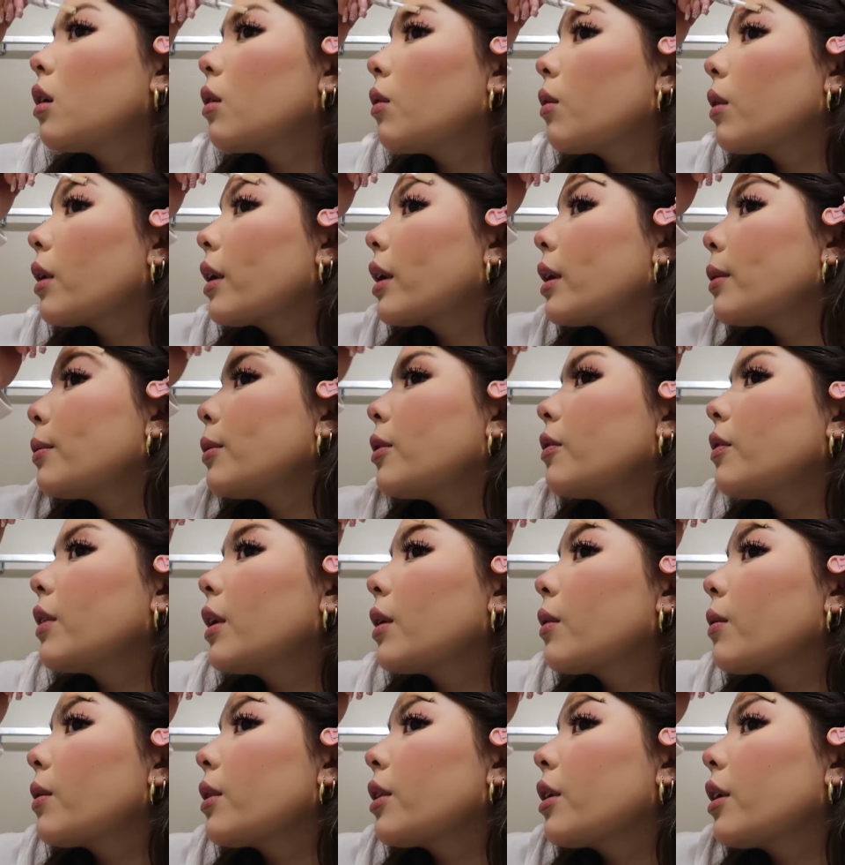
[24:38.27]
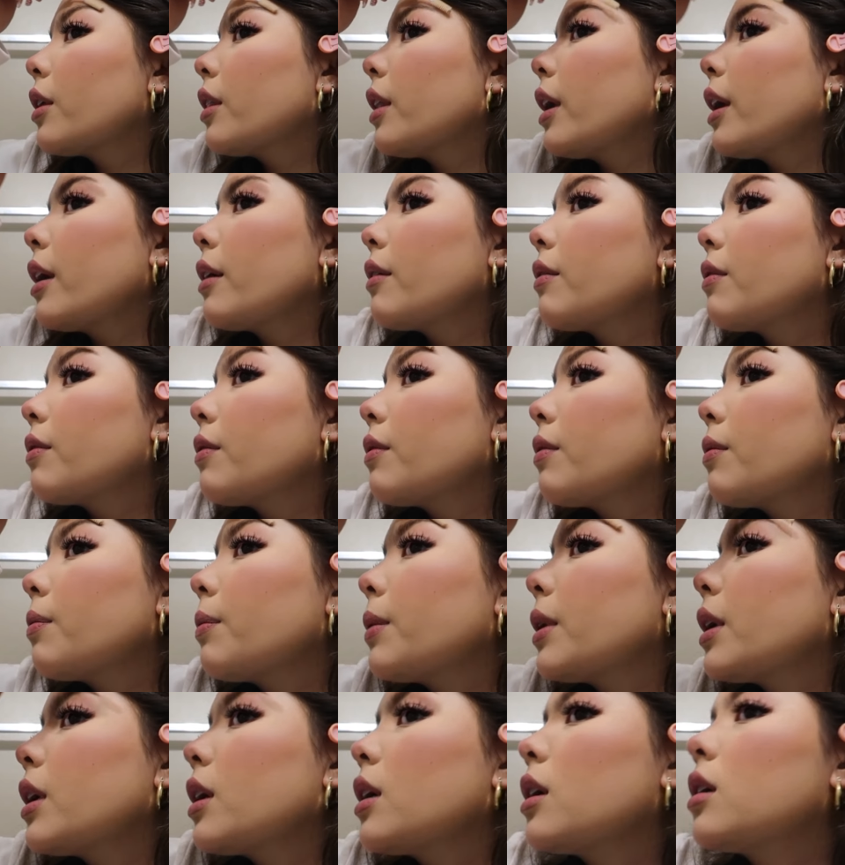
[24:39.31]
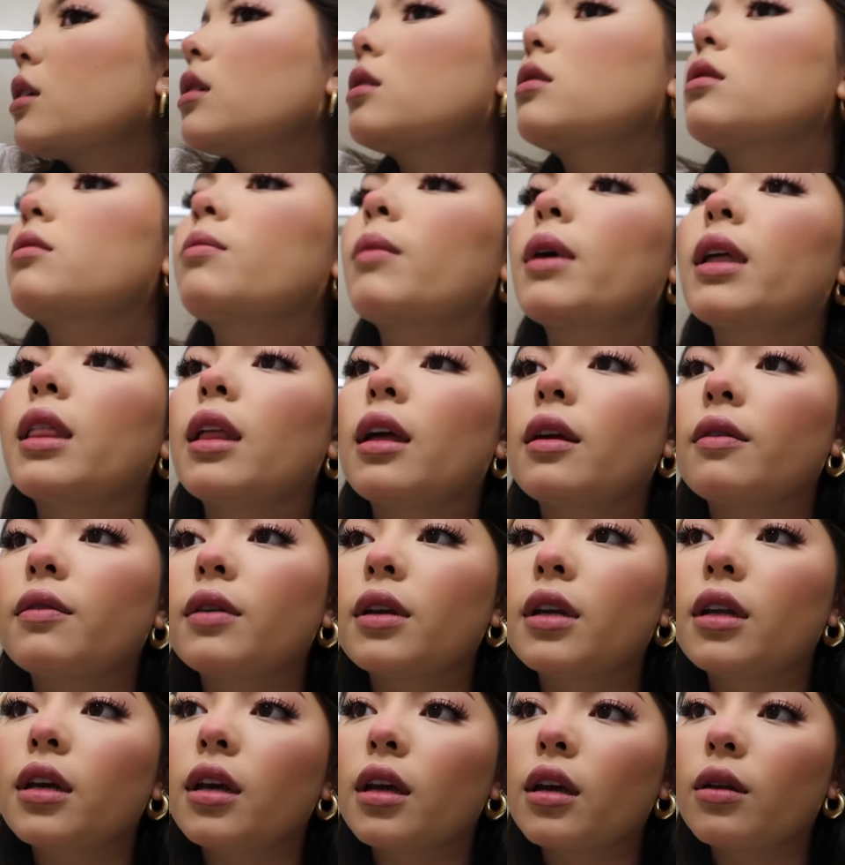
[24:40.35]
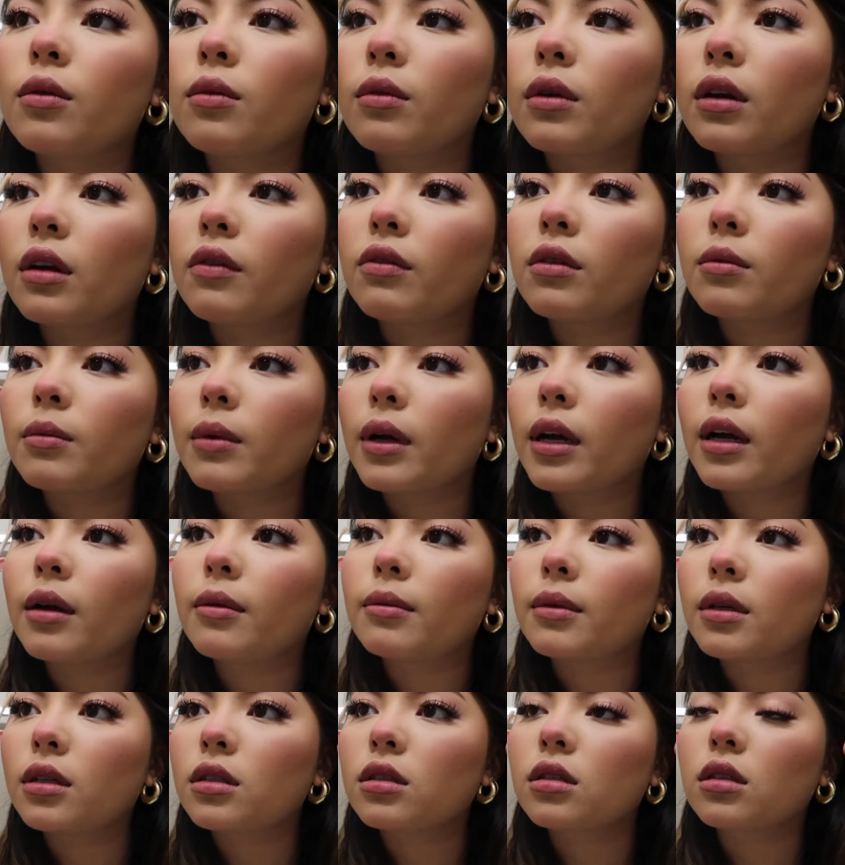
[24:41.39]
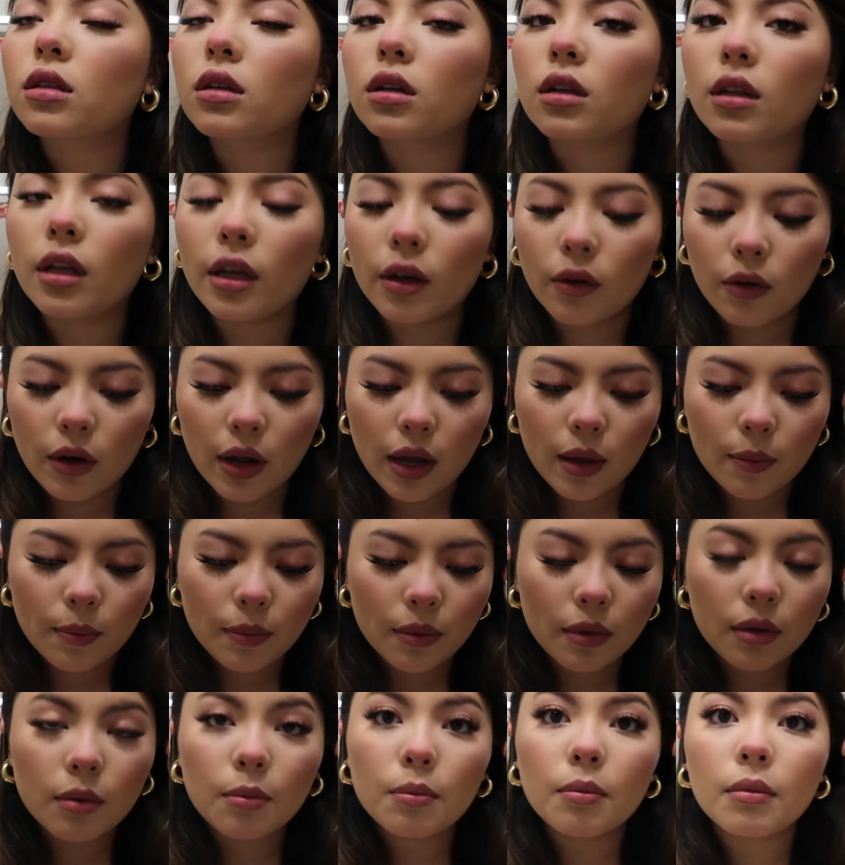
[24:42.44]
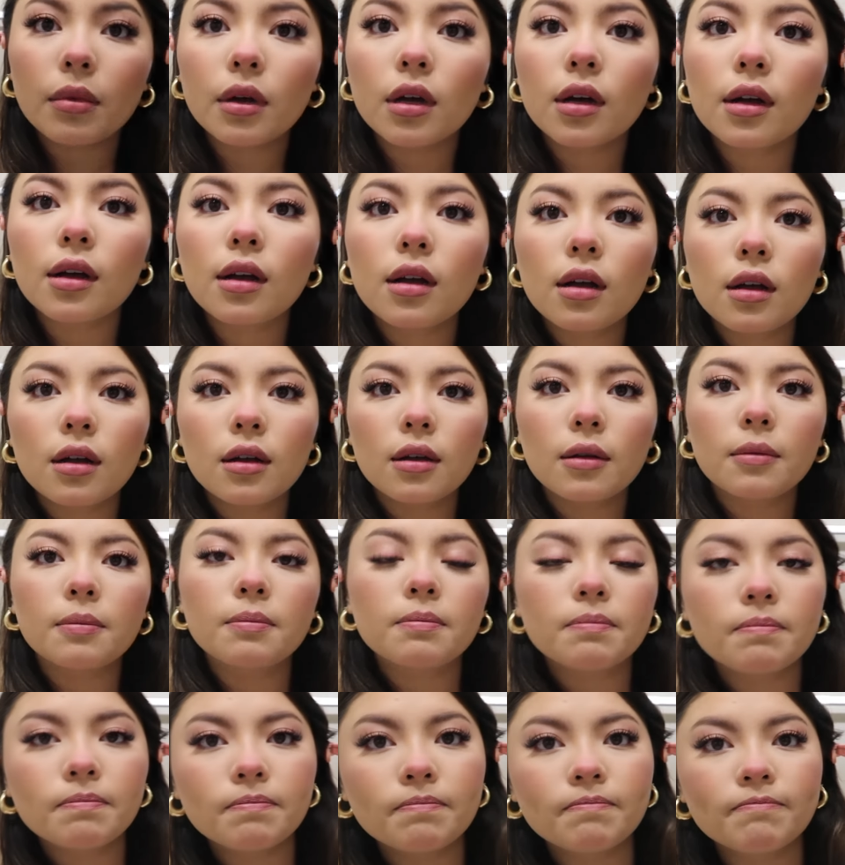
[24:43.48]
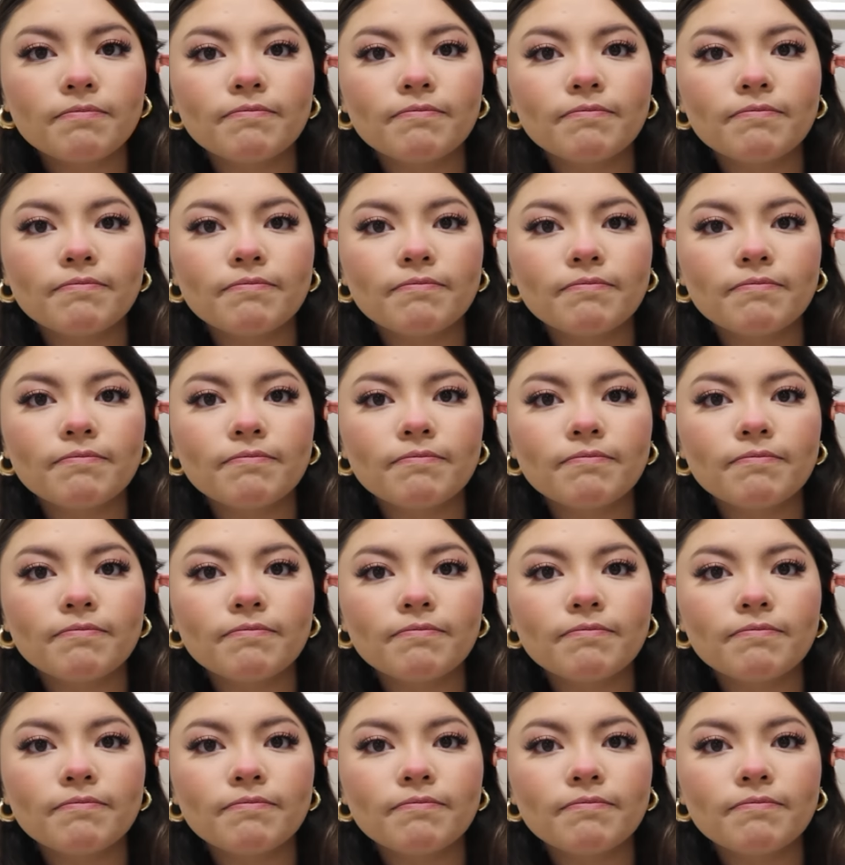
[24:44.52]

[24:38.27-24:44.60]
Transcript: we're gonna move on with our life because my life didn't end whenever my eyebrows look like crap but um